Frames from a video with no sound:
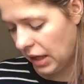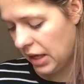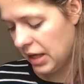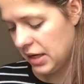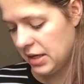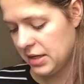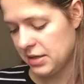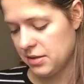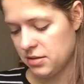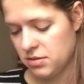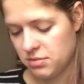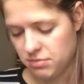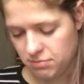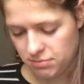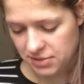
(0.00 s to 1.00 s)
And
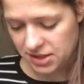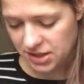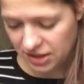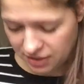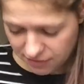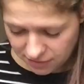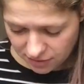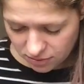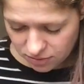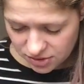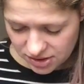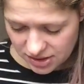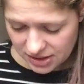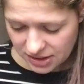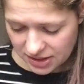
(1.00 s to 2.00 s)
to give you
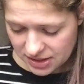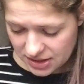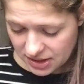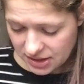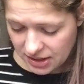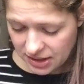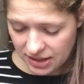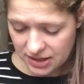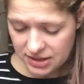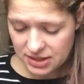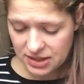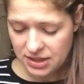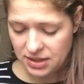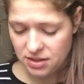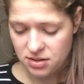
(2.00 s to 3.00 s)
just like a tiny
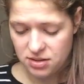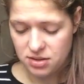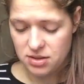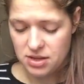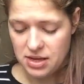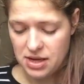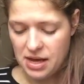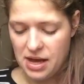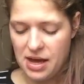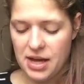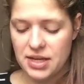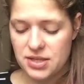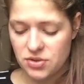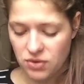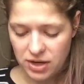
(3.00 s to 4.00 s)
idea,
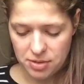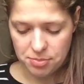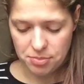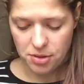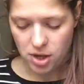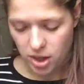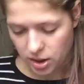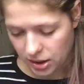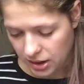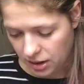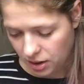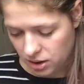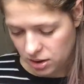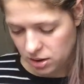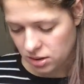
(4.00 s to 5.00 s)
I try to park
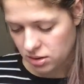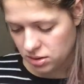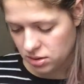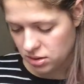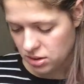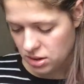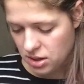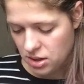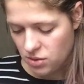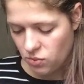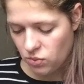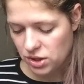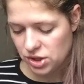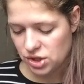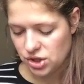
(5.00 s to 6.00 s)
here,
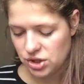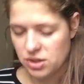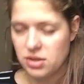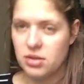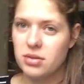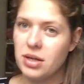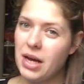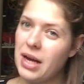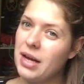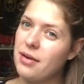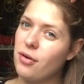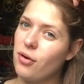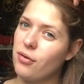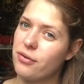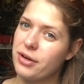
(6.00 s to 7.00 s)
which I
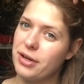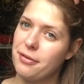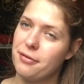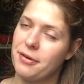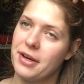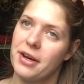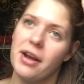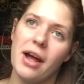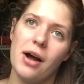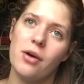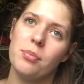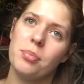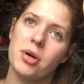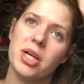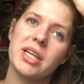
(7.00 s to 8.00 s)
already figured
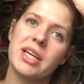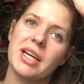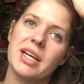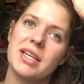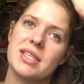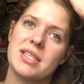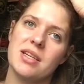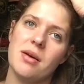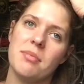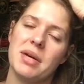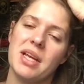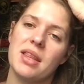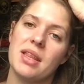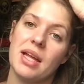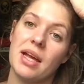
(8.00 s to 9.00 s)
out parking is not my
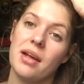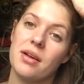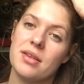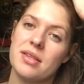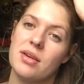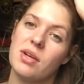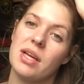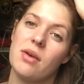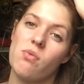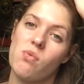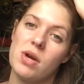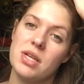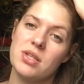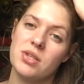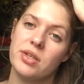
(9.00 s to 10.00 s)
thing because I get
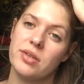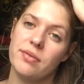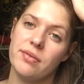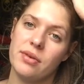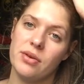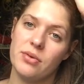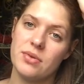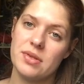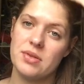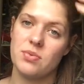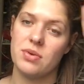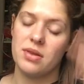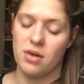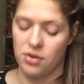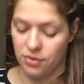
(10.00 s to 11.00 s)
way too confused
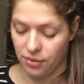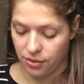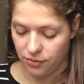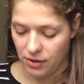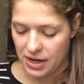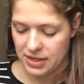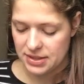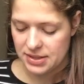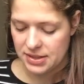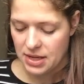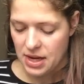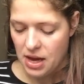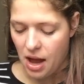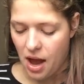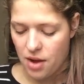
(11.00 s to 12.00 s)
with all the threads.
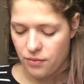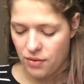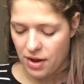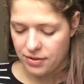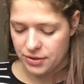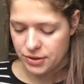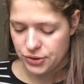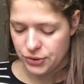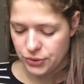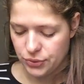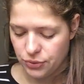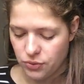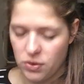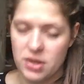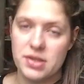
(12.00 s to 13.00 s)
I rather do
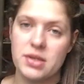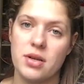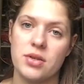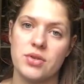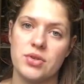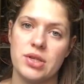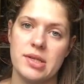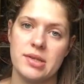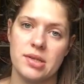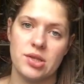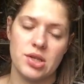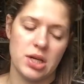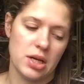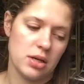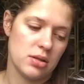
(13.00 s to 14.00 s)
cross-country
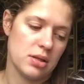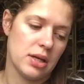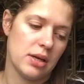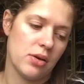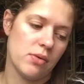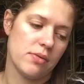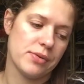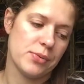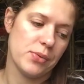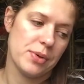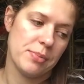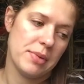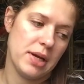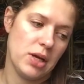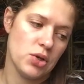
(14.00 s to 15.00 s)
stitching, like over
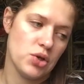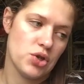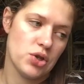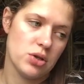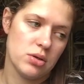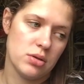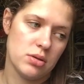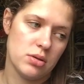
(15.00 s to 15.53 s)
one page.